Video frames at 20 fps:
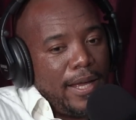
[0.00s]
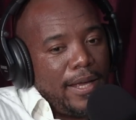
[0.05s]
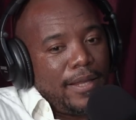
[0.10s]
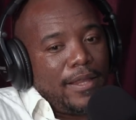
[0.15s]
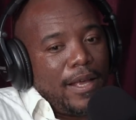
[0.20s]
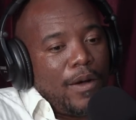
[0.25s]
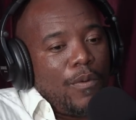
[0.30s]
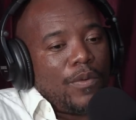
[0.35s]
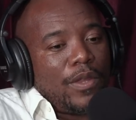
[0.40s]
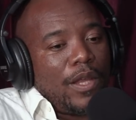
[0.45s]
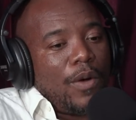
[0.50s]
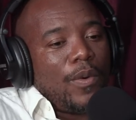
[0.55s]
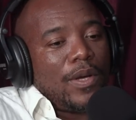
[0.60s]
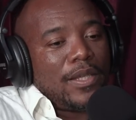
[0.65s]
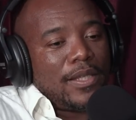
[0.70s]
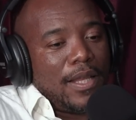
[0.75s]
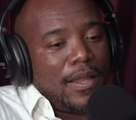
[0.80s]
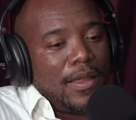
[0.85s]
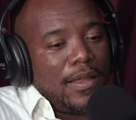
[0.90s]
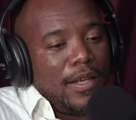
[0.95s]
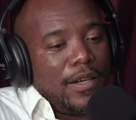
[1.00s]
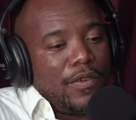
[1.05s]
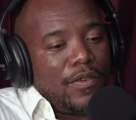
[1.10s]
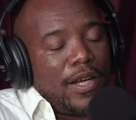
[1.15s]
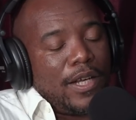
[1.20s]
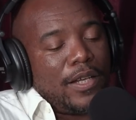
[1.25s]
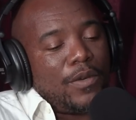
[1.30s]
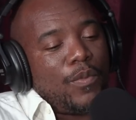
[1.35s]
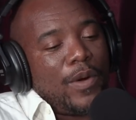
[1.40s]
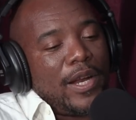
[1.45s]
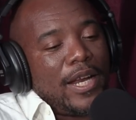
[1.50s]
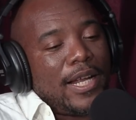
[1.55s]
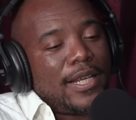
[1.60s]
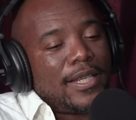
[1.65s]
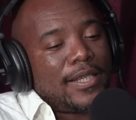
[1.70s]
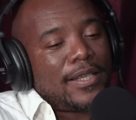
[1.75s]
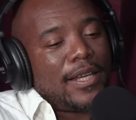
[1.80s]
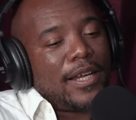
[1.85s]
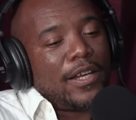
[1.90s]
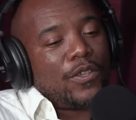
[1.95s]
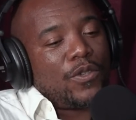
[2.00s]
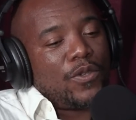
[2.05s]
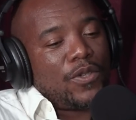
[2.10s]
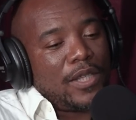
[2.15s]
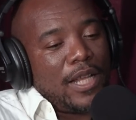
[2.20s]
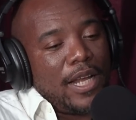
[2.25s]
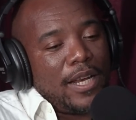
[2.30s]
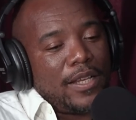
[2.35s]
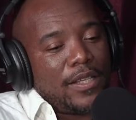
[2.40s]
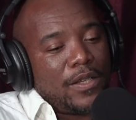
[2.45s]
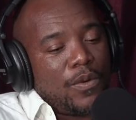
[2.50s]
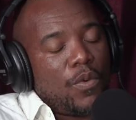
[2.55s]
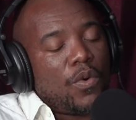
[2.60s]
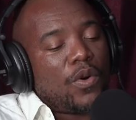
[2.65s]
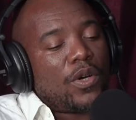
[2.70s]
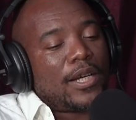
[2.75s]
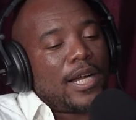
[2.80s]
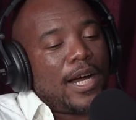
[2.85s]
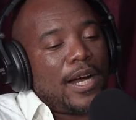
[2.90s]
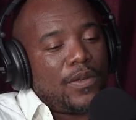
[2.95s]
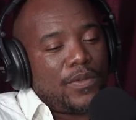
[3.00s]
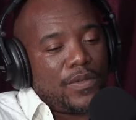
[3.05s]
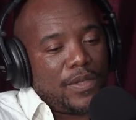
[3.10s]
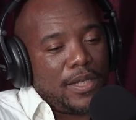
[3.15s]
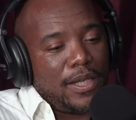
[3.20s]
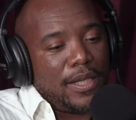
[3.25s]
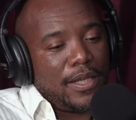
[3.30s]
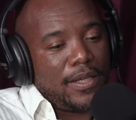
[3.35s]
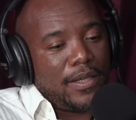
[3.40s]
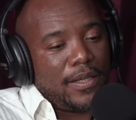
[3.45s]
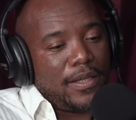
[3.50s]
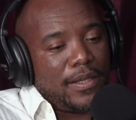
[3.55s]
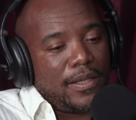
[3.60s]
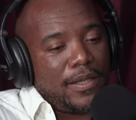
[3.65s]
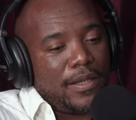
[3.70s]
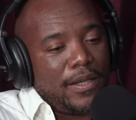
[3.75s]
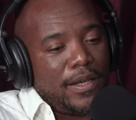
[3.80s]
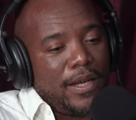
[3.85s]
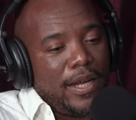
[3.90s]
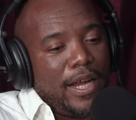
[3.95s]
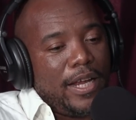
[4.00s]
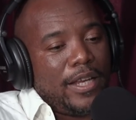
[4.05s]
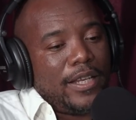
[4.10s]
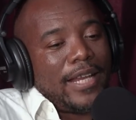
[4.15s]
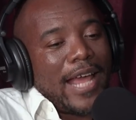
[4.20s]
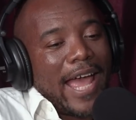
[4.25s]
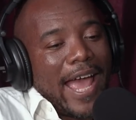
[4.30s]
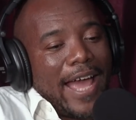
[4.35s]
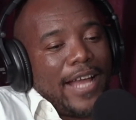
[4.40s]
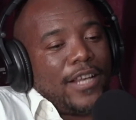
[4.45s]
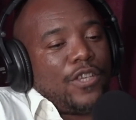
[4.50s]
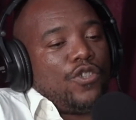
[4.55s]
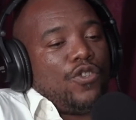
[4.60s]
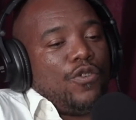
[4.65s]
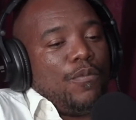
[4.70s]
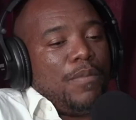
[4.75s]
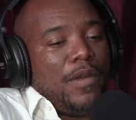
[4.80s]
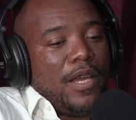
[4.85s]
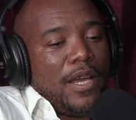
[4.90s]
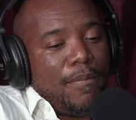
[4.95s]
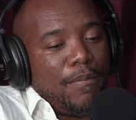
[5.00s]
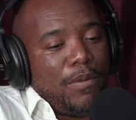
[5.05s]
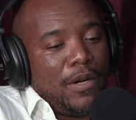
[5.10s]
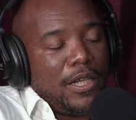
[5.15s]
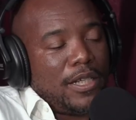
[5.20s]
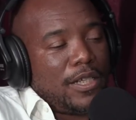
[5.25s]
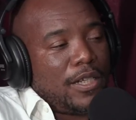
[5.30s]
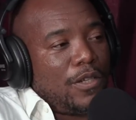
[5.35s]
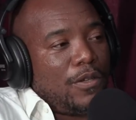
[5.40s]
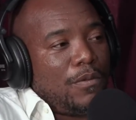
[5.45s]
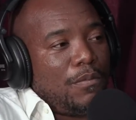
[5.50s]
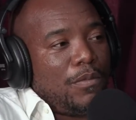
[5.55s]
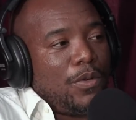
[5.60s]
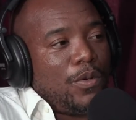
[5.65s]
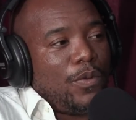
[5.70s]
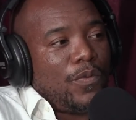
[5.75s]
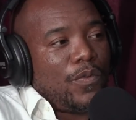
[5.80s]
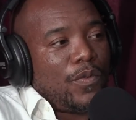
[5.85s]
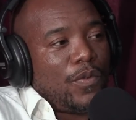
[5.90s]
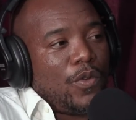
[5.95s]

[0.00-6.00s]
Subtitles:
That was the thing, right? When I decided to stand as a ward councillor, it had to be a political move.